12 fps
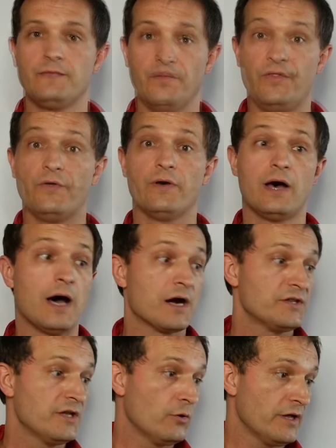the
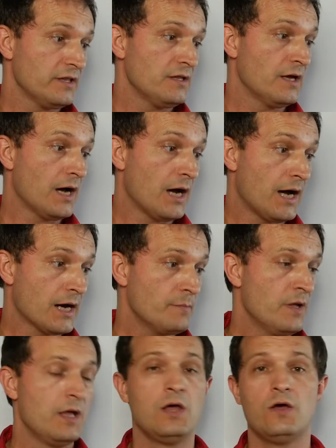articulating
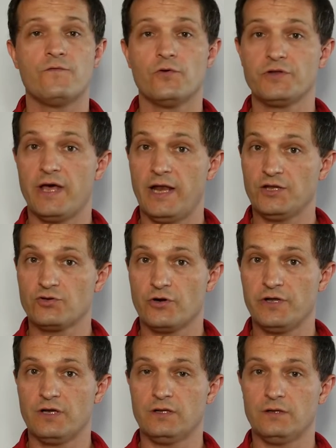arm for the
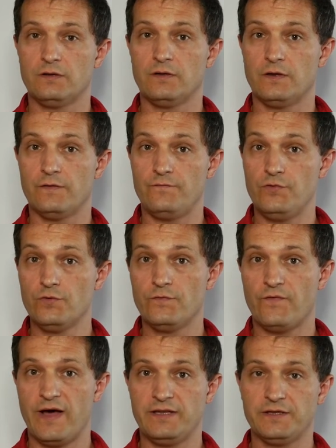electronical
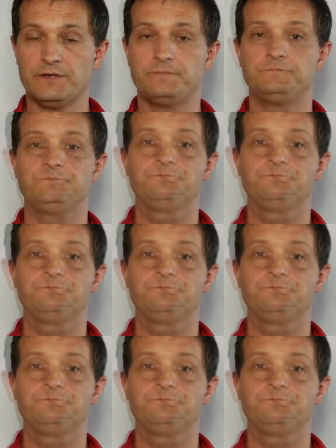viewfinder.